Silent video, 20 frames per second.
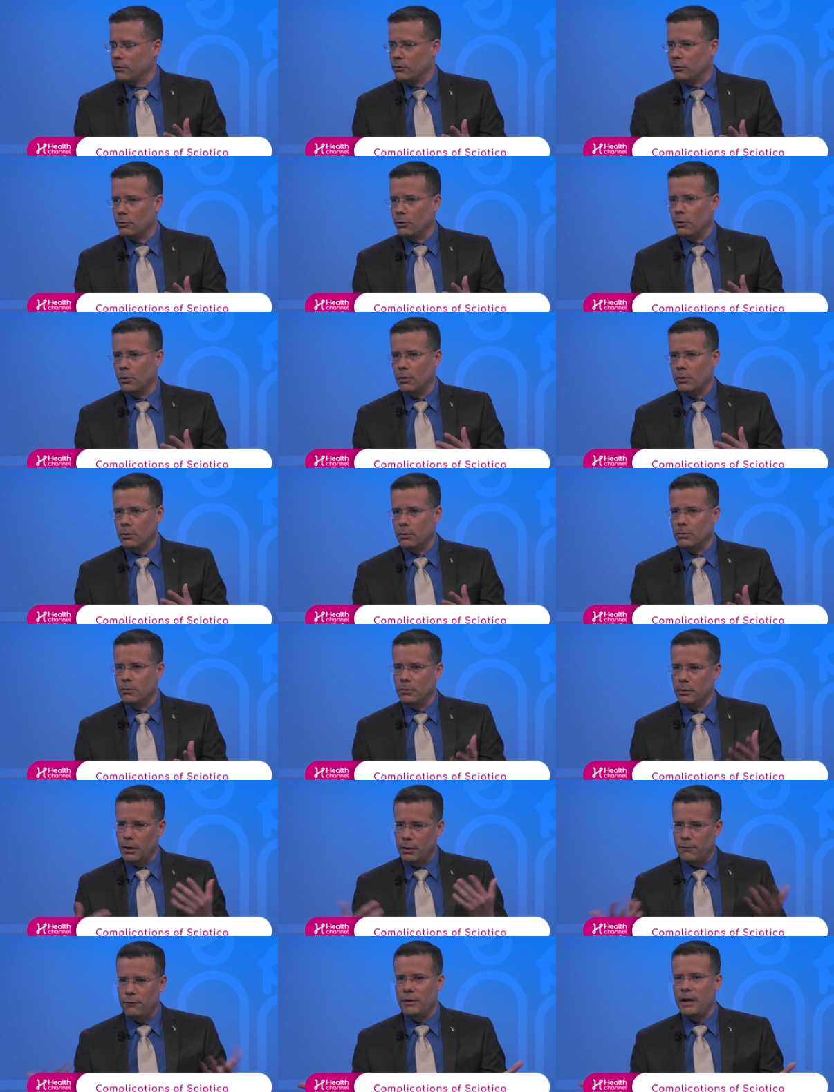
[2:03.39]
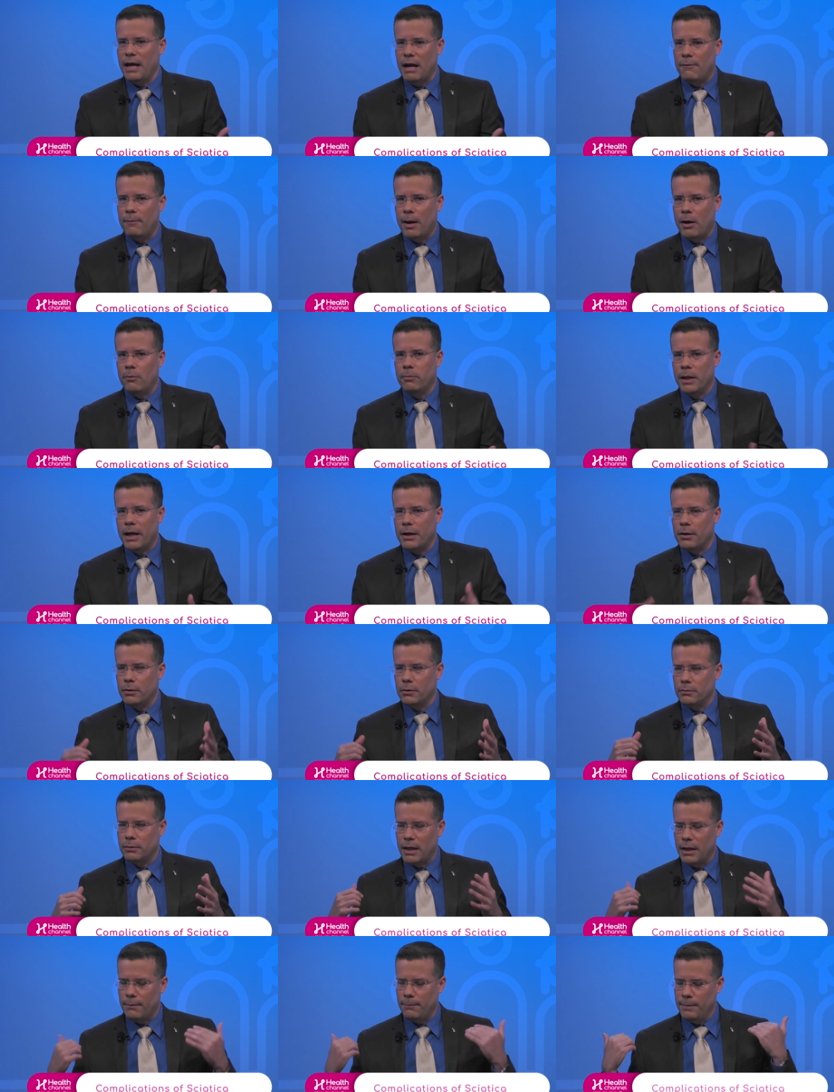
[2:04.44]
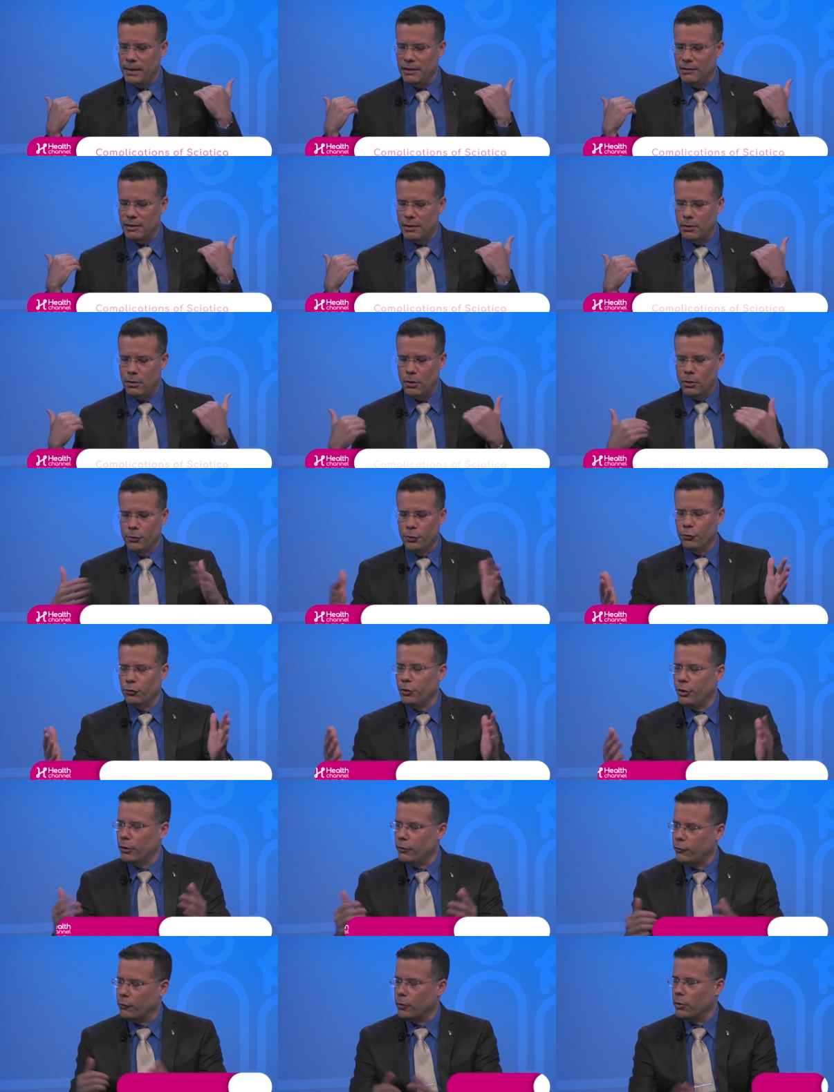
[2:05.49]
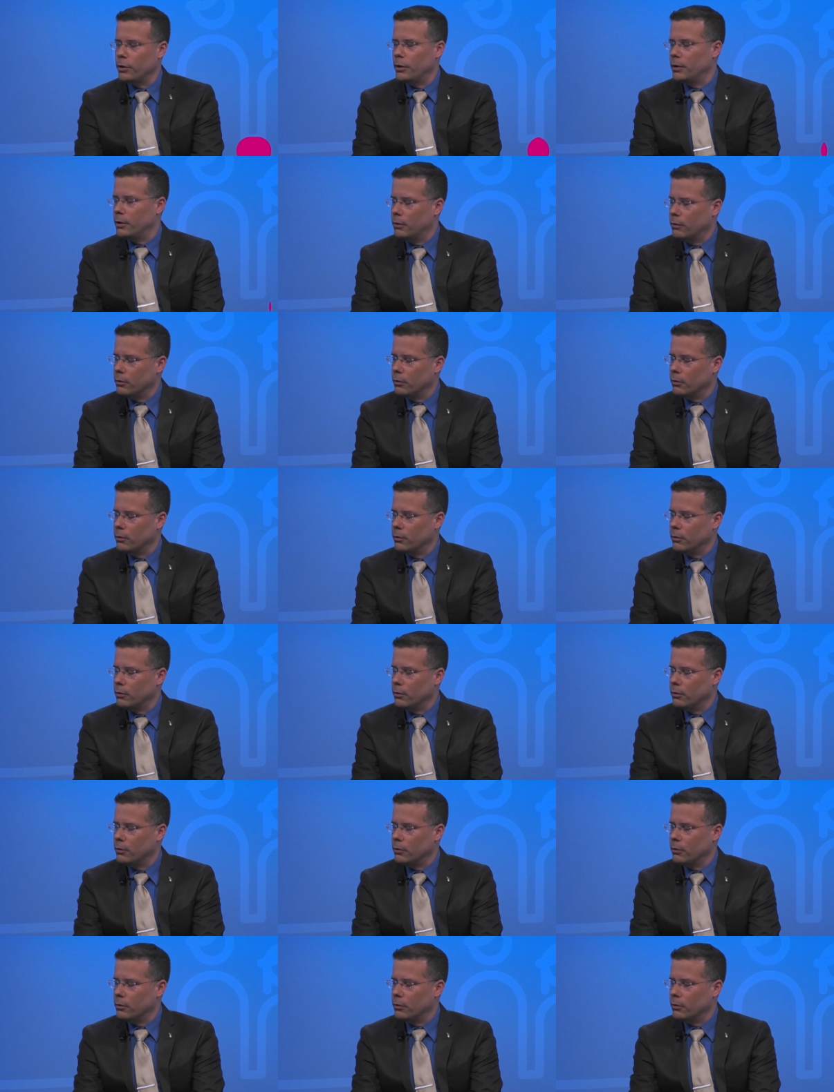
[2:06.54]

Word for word: So if they have bowel bladder, that means that all those nerves were